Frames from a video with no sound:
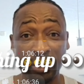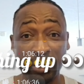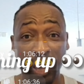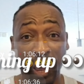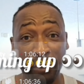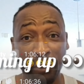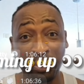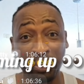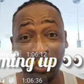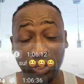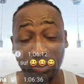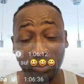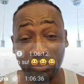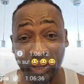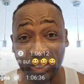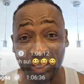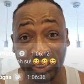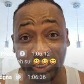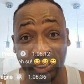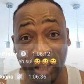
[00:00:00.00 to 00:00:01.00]
Because pure
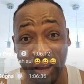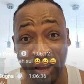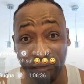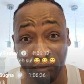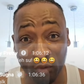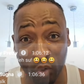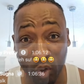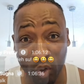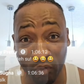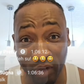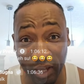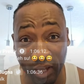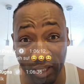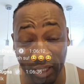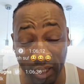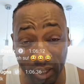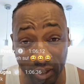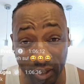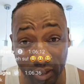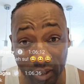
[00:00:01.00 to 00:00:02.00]
blessing now flow over
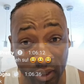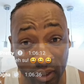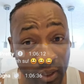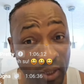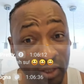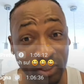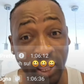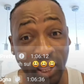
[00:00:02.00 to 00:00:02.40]
here.